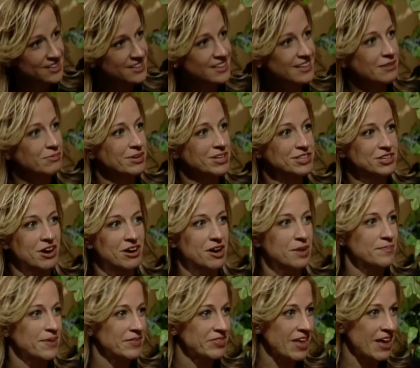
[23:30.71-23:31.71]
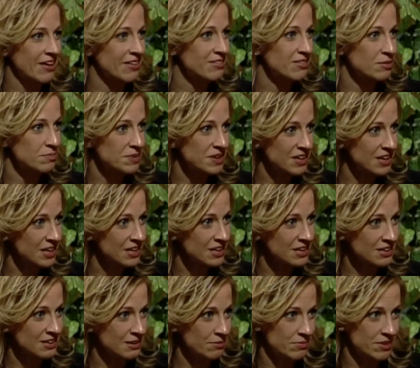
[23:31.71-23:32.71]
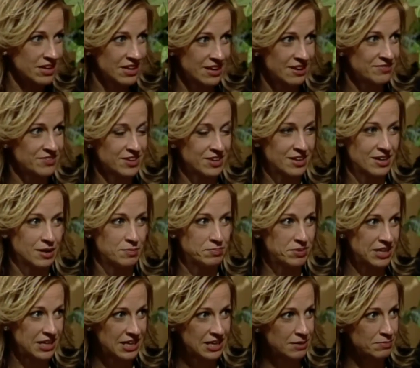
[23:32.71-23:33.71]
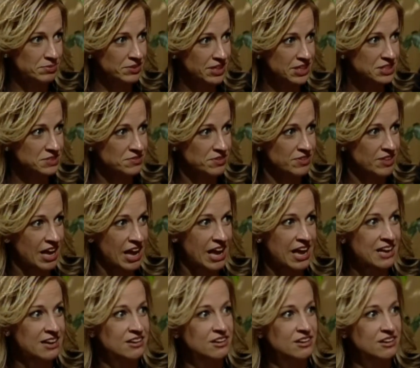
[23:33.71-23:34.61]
and we talk about that in the beginning, and we have a plan in place for that.